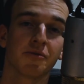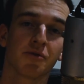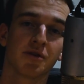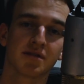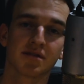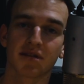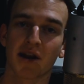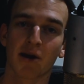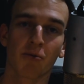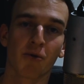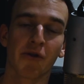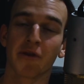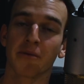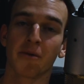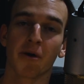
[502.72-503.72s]
the reason that I
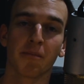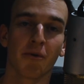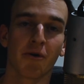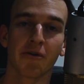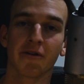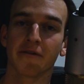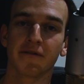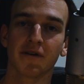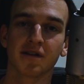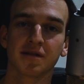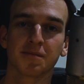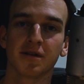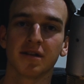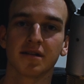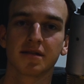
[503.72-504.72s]
wanted them on board in the
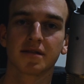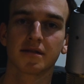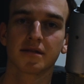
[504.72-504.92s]
first place.